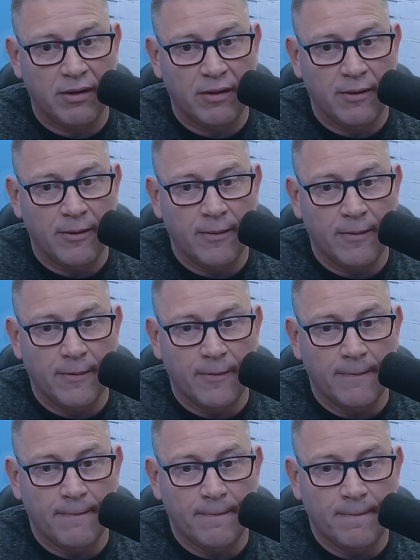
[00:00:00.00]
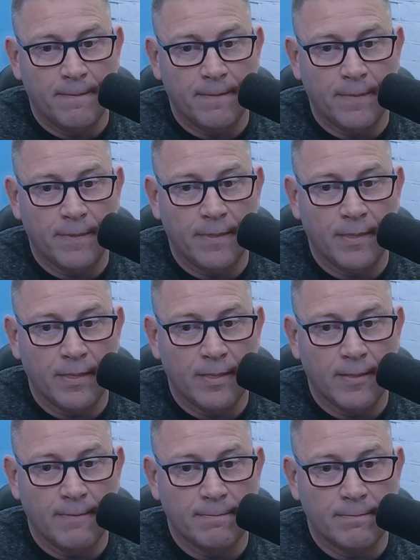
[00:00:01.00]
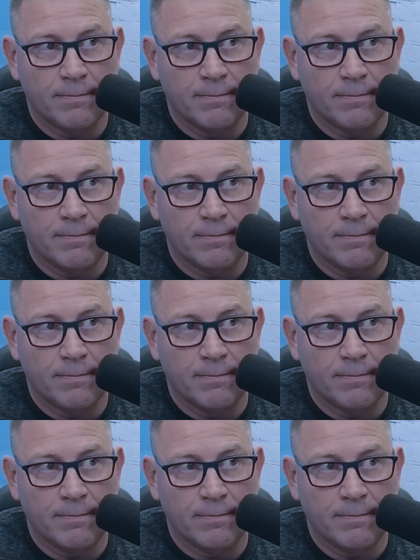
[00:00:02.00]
(silence)